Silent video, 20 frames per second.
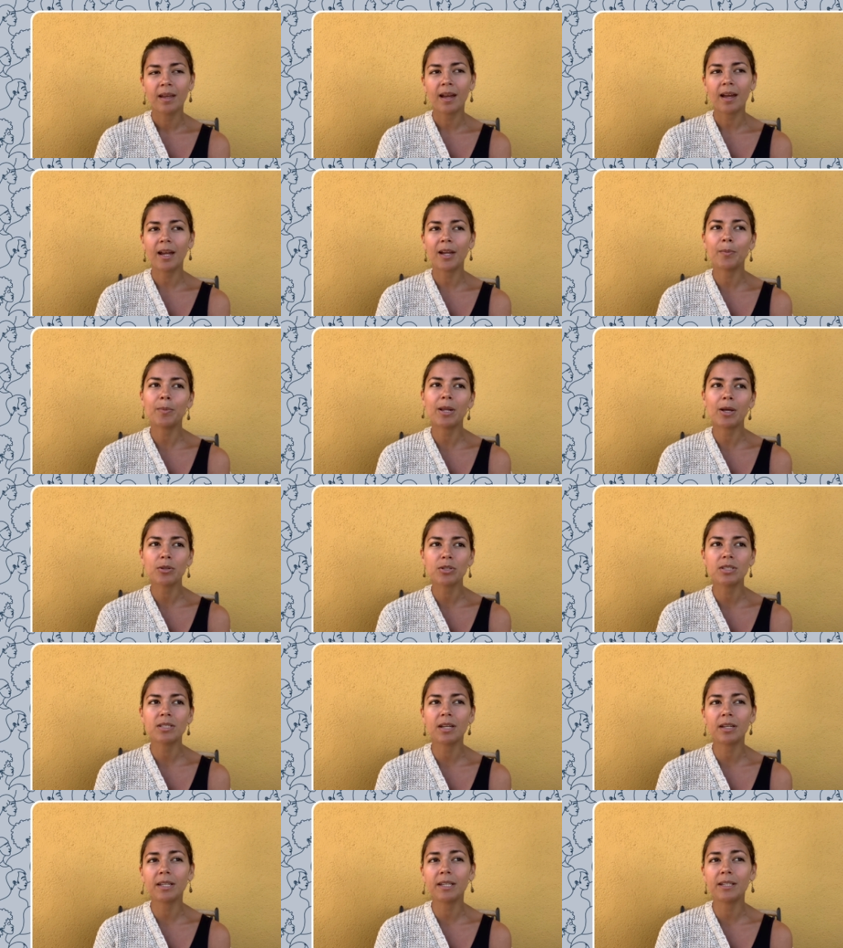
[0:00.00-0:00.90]
I'm now
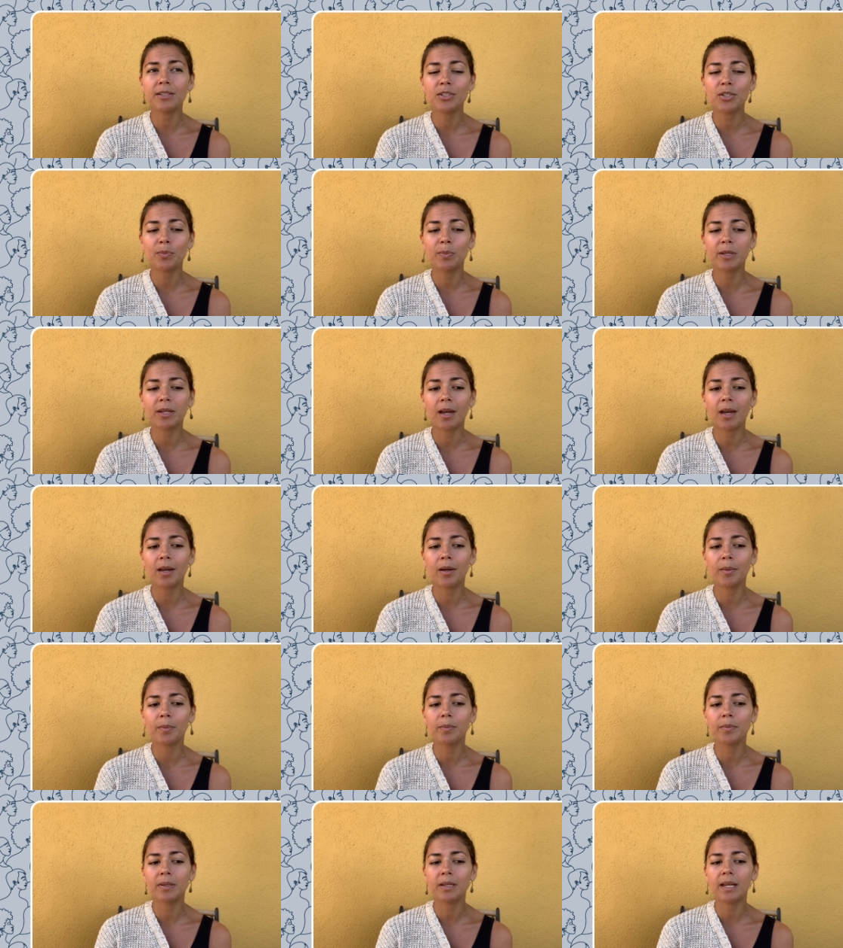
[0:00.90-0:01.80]
studying to
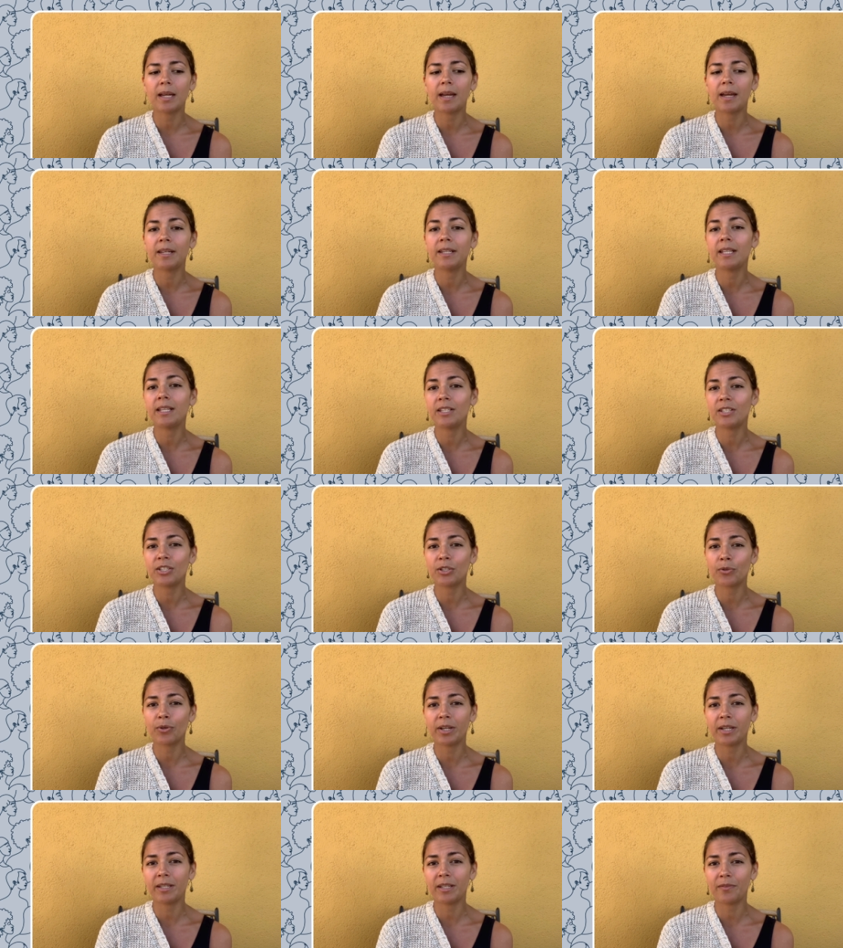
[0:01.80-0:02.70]
become an
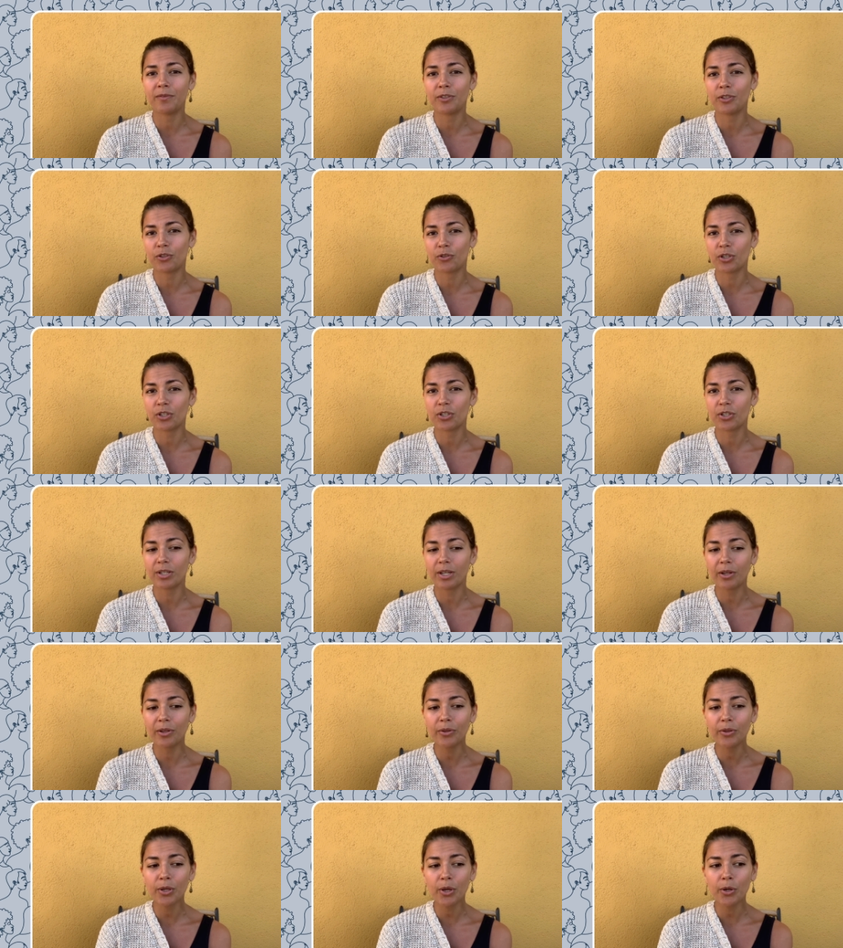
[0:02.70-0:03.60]
integrated nutrition
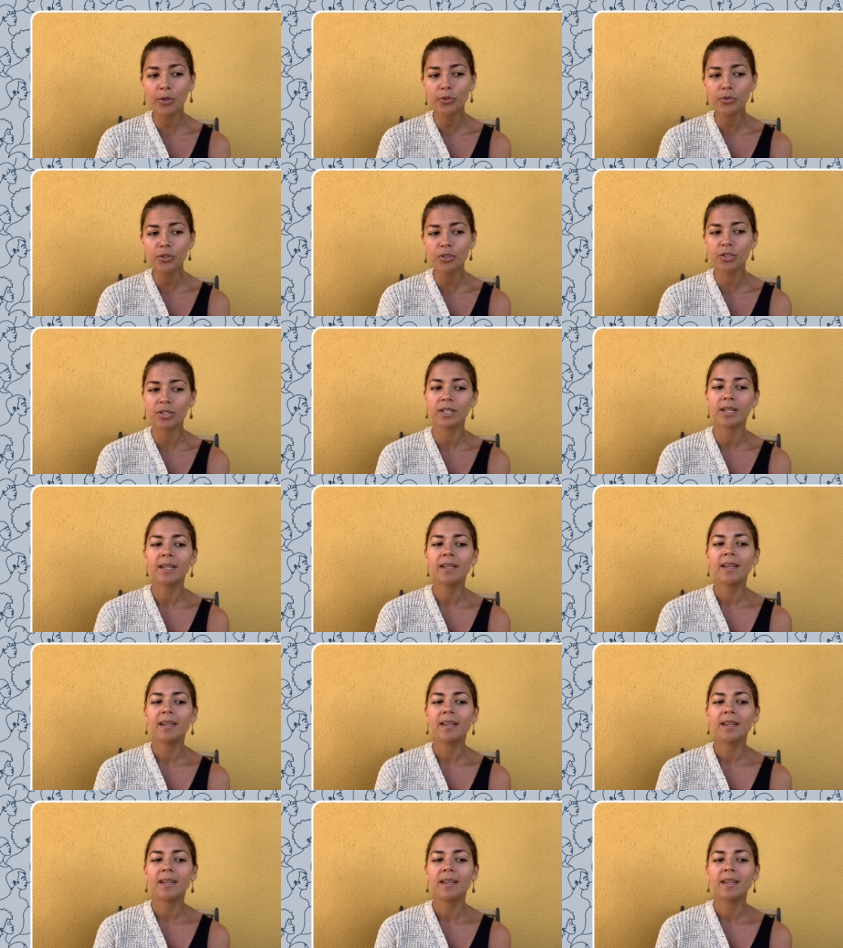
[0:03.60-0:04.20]
health coach,